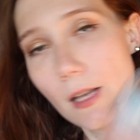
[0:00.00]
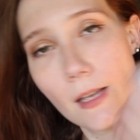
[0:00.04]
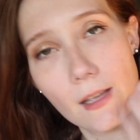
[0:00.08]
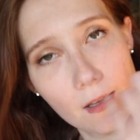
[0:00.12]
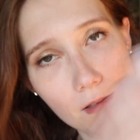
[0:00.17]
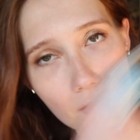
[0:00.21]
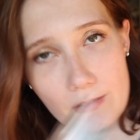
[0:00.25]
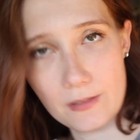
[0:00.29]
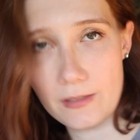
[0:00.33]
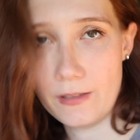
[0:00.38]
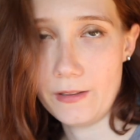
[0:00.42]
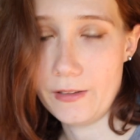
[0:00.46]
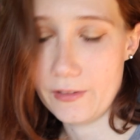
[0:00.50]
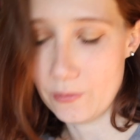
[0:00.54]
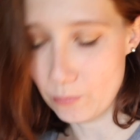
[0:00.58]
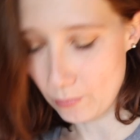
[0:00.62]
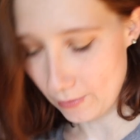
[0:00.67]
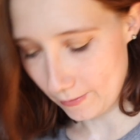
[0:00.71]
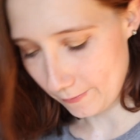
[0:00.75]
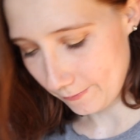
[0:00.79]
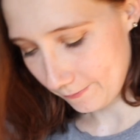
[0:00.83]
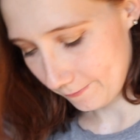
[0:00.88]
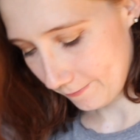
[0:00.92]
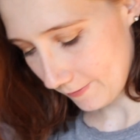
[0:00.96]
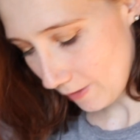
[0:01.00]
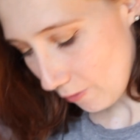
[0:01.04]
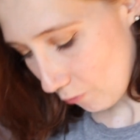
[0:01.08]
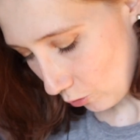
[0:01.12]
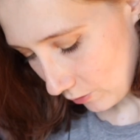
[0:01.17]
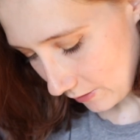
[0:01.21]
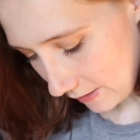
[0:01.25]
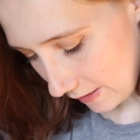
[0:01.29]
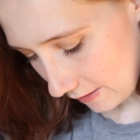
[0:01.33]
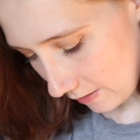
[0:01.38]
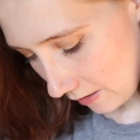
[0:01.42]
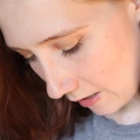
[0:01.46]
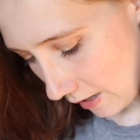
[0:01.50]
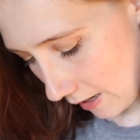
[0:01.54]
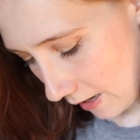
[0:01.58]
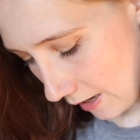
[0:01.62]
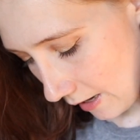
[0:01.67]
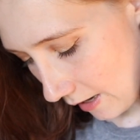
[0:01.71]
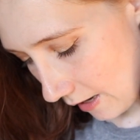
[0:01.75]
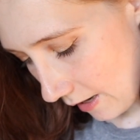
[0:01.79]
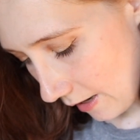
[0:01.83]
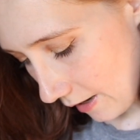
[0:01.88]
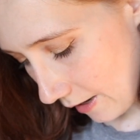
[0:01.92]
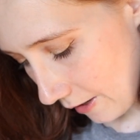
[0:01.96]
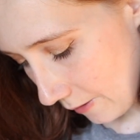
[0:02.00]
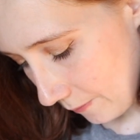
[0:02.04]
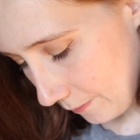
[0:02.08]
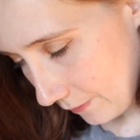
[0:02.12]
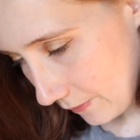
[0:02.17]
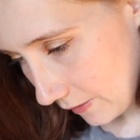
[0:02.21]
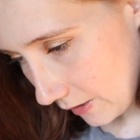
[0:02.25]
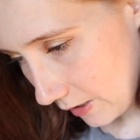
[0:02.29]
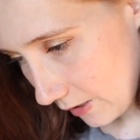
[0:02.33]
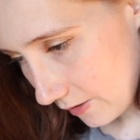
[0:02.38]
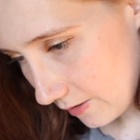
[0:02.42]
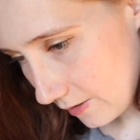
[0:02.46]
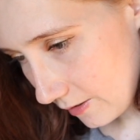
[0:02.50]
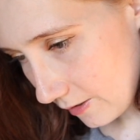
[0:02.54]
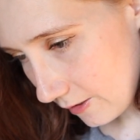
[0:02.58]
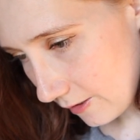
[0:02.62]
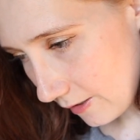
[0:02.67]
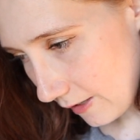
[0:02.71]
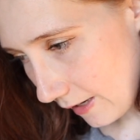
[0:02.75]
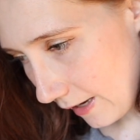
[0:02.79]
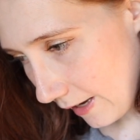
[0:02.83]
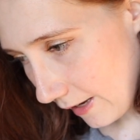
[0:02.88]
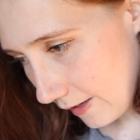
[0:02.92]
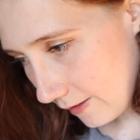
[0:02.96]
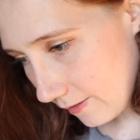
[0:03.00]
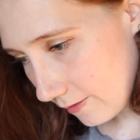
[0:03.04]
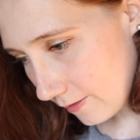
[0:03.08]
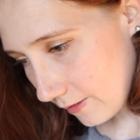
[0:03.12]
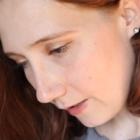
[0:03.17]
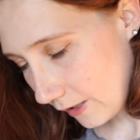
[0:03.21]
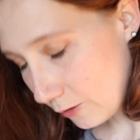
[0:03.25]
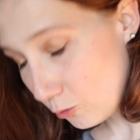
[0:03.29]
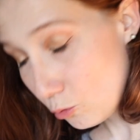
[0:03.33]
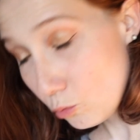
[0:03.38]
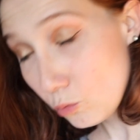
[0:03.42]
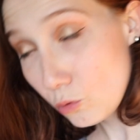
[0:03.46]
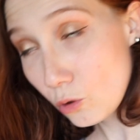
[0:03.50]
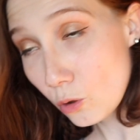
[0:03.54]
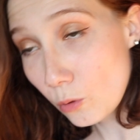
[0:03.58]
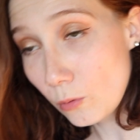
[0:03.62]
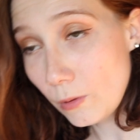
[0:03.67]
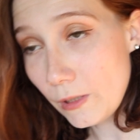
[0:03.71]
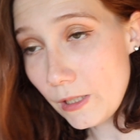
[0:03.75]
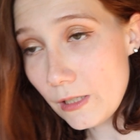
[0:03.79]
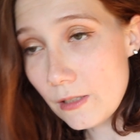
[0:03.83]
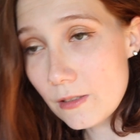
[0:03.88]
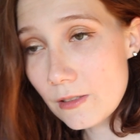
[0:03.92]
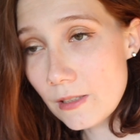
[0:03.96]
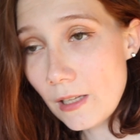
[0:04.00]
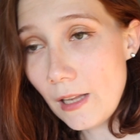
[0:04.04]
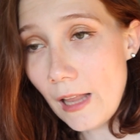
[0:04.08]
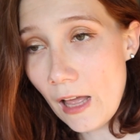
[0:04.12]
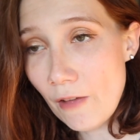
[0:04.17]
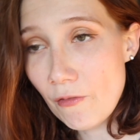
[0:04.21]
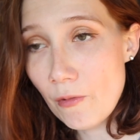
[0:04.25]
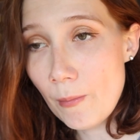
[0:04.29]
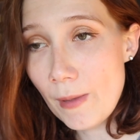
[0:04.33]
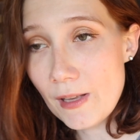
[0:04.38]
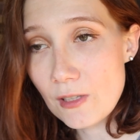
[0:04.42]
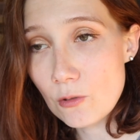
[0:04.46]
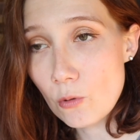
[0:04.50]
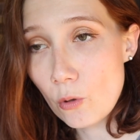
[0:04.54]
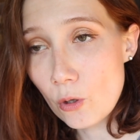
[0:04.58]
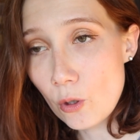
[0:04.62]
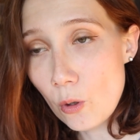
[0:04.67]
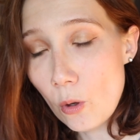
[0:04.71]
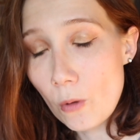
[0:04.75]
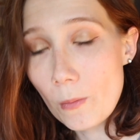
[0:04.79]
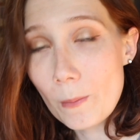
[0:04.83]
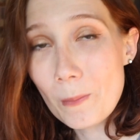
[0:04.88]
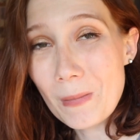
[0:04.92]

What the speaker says: It's still as one, of course. Because I do currently still have a mask going on,